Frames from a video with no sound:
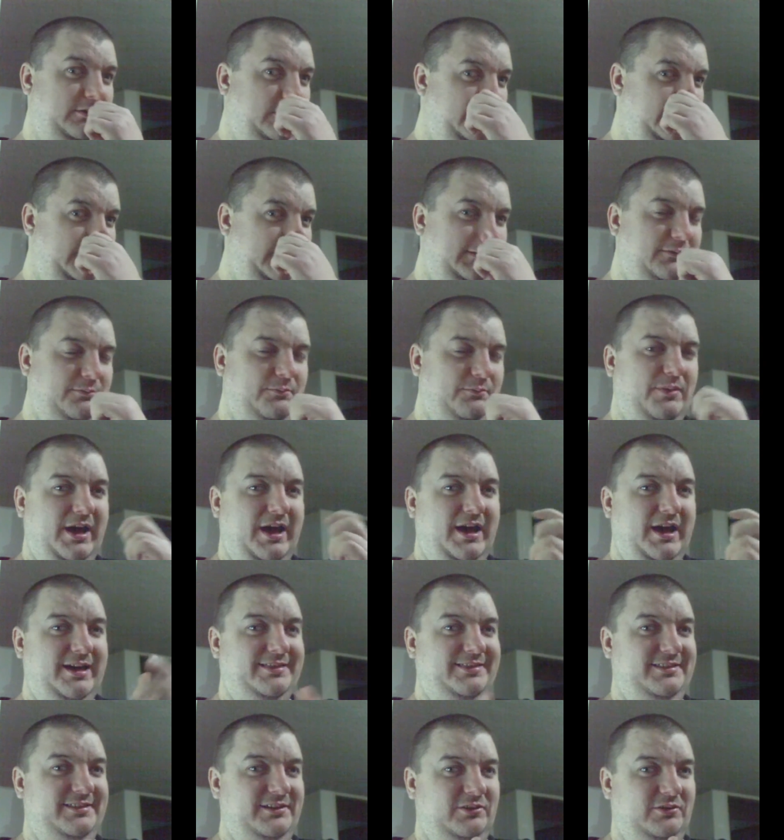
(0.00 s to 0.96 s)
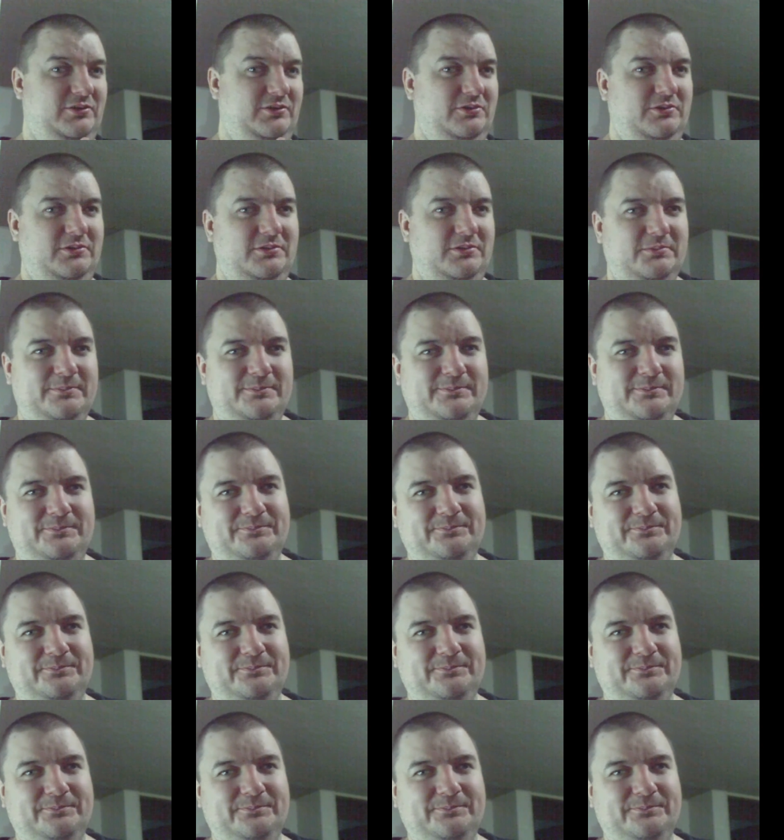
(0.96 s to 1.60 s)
Closer to bad than good.